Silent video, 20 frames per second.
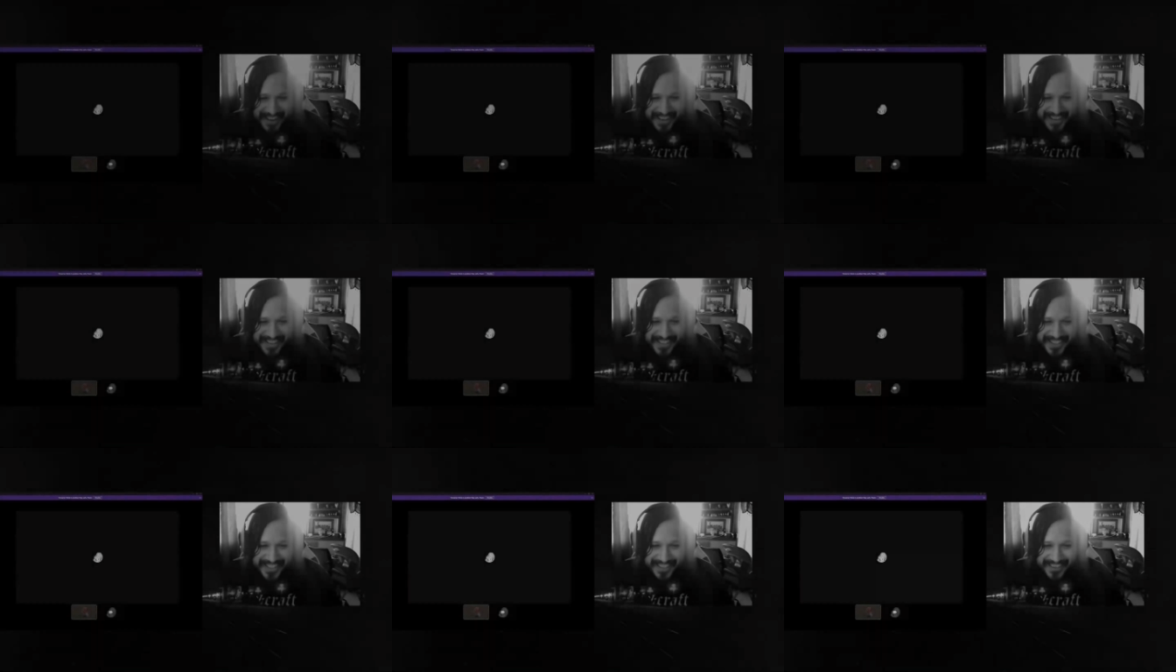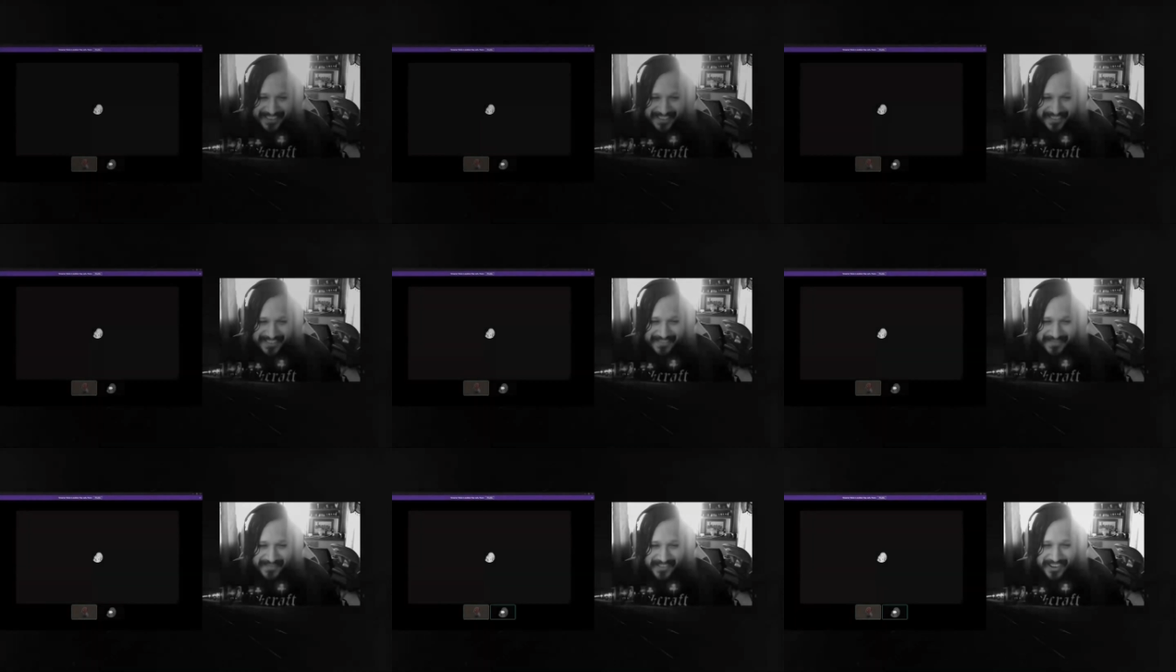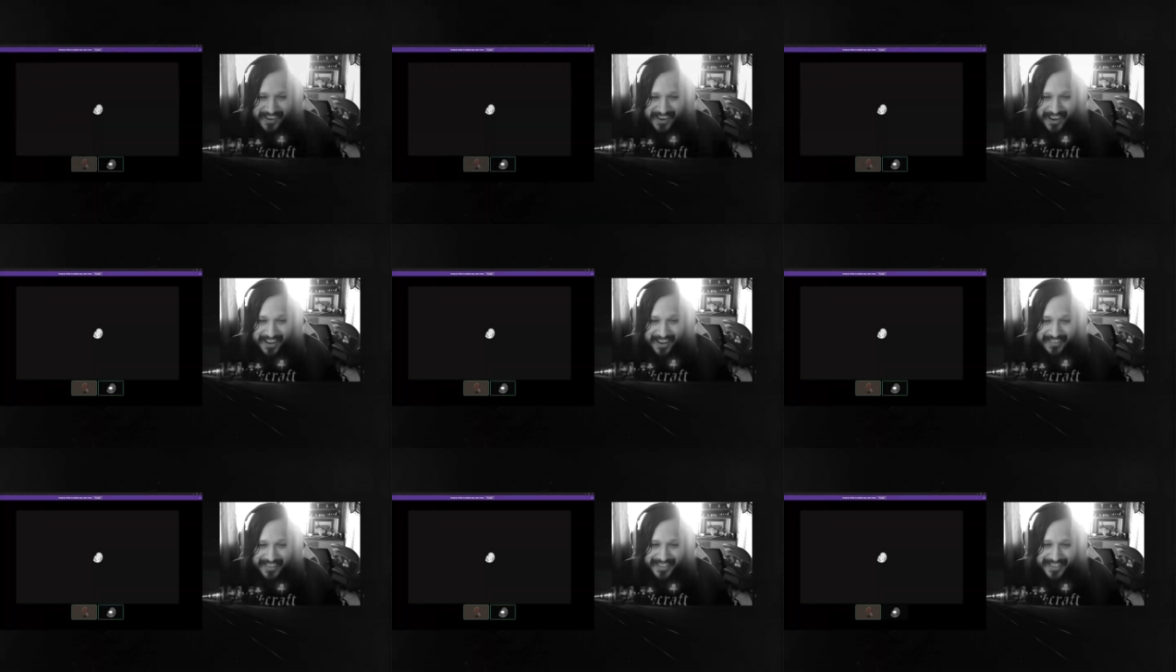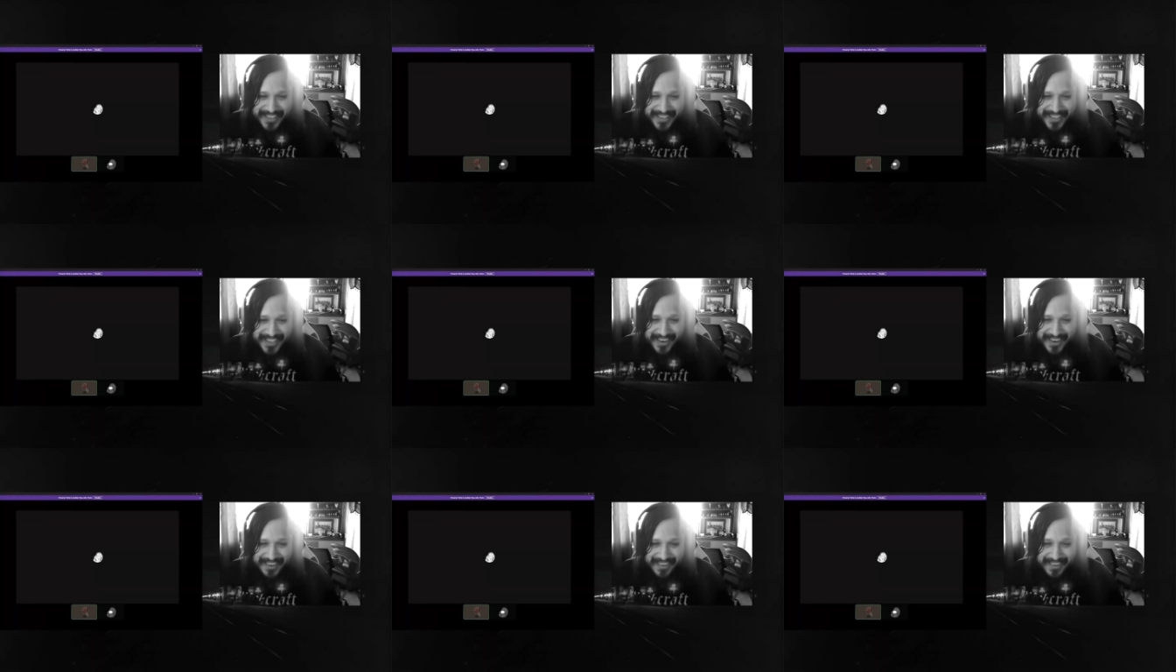Do you more often
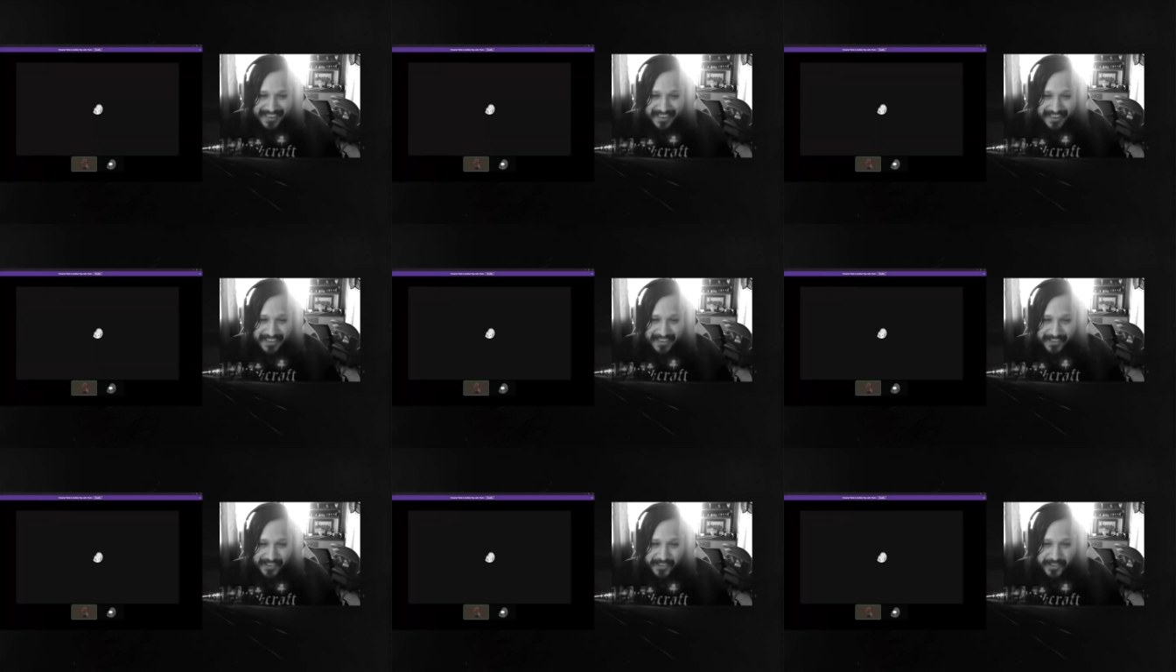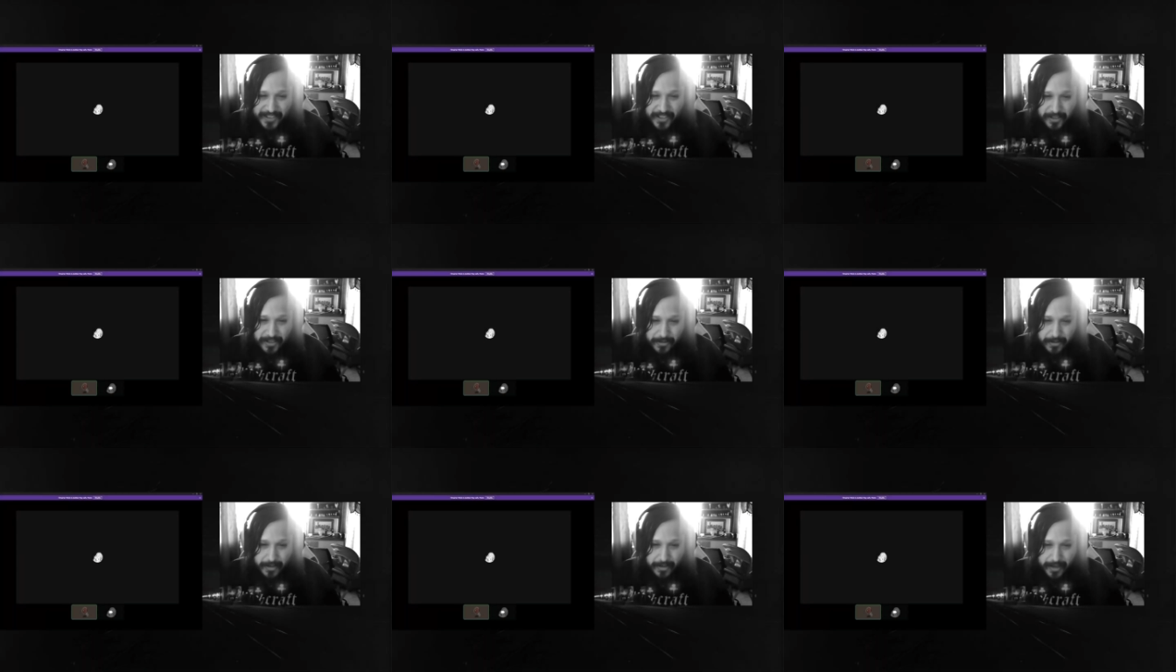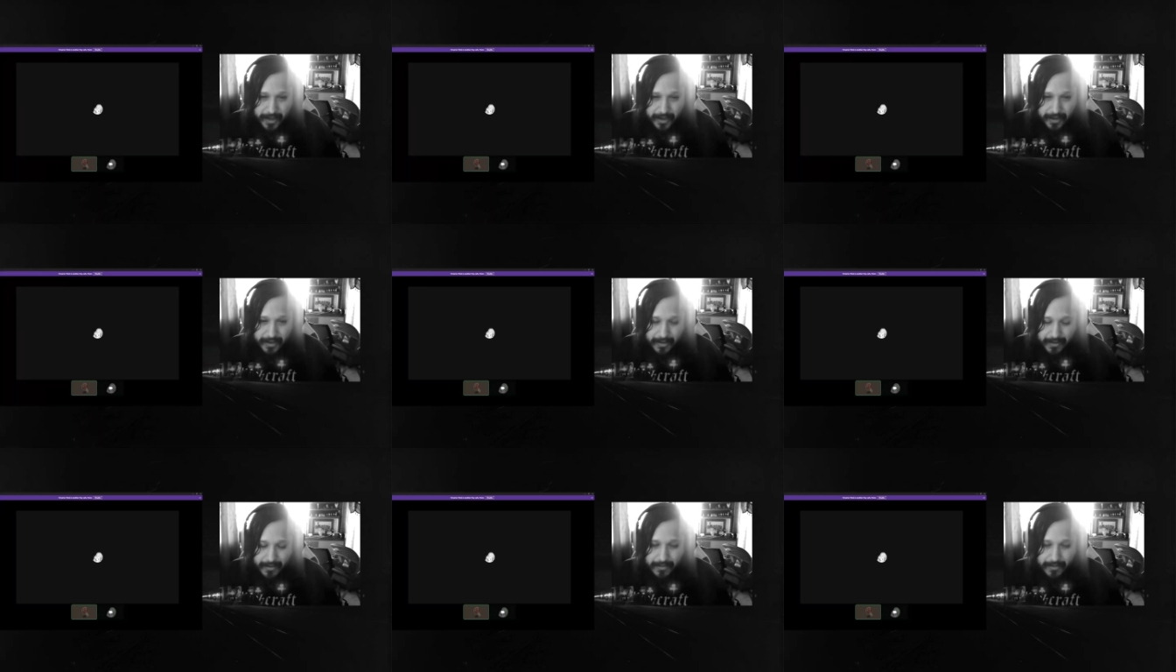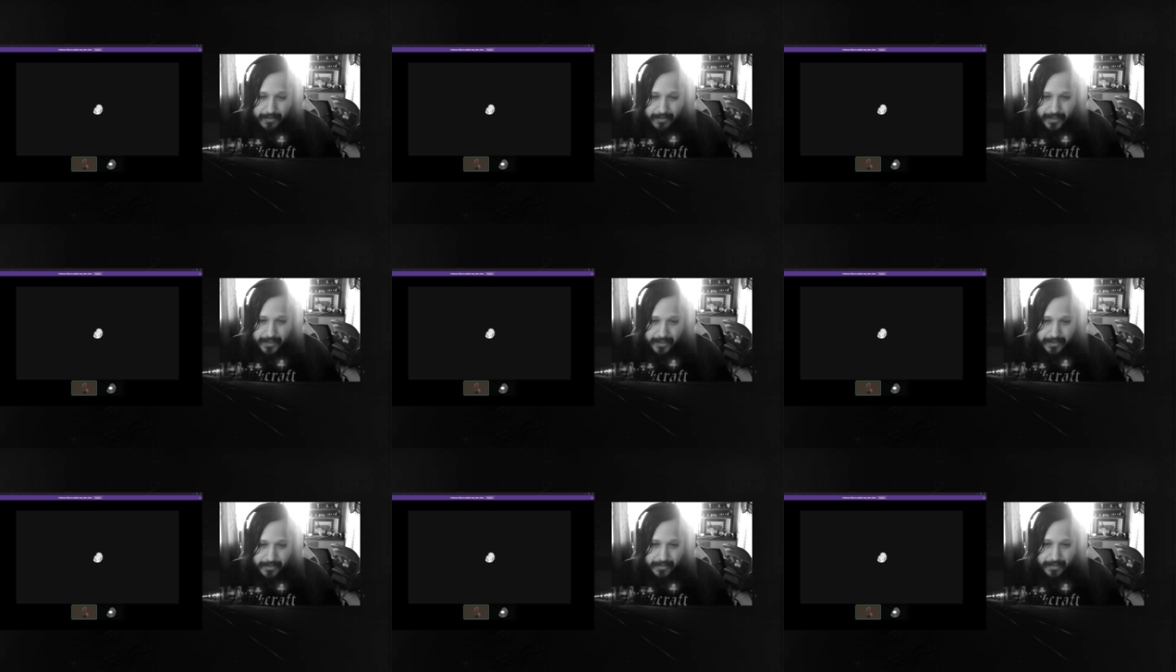share others' joy, or
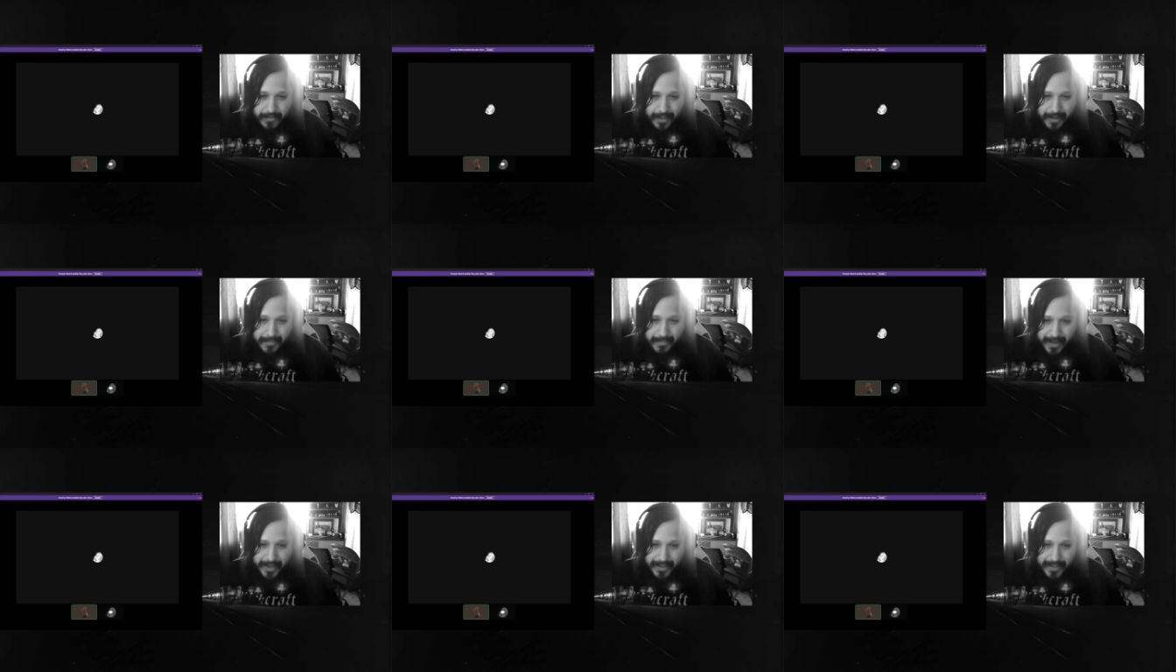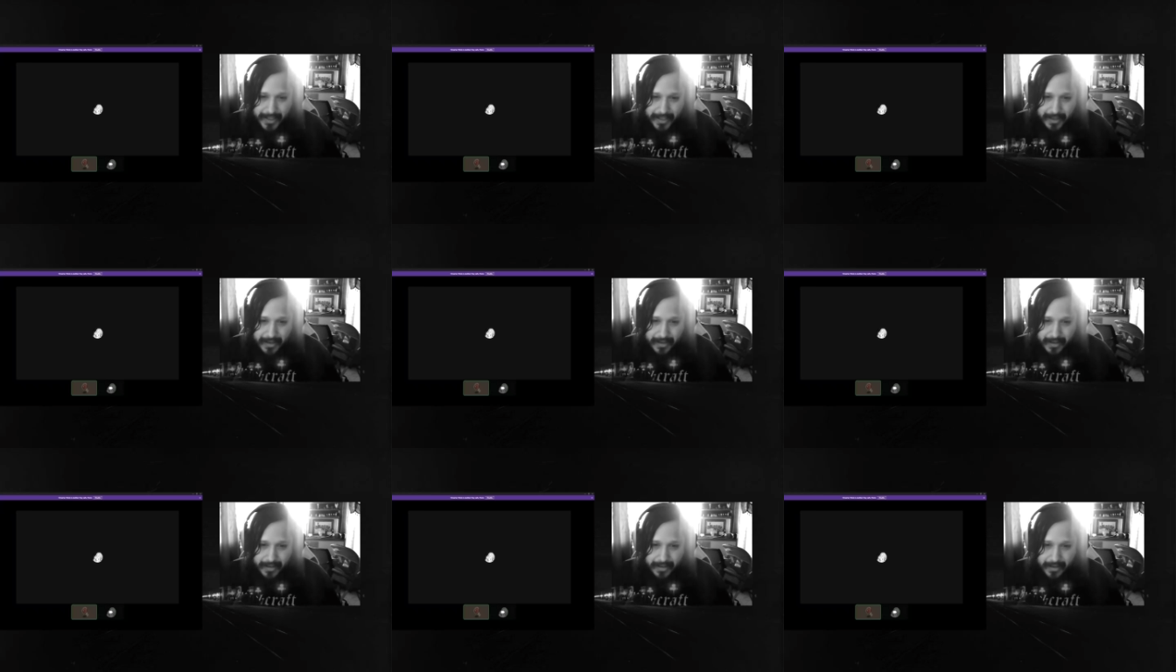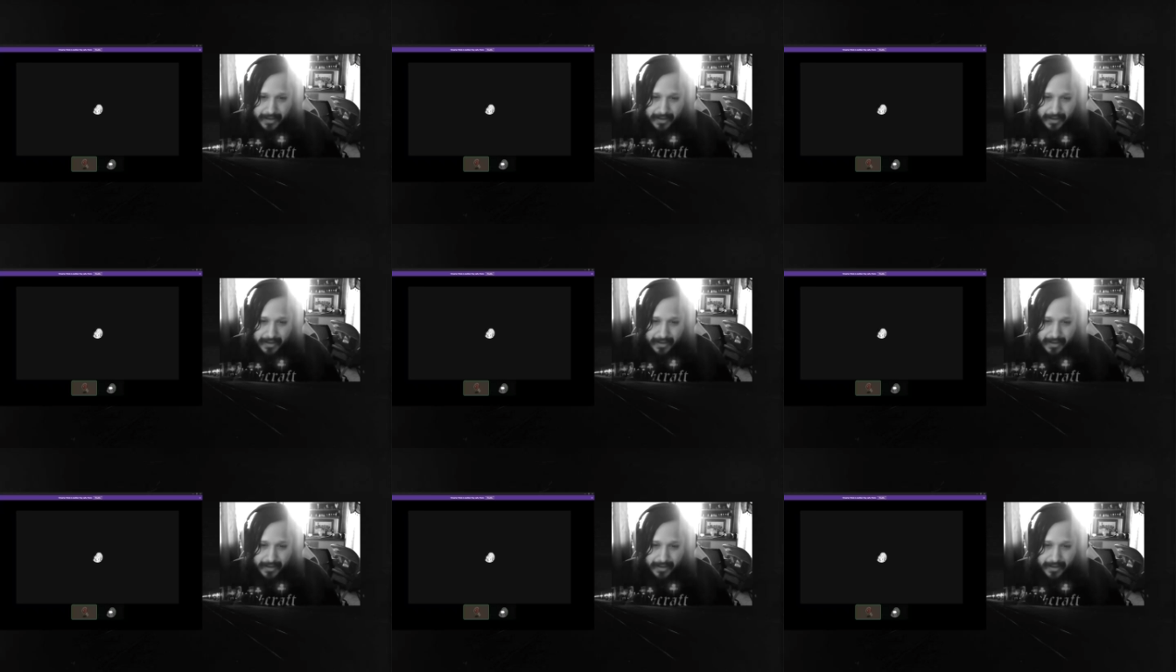do you lament it?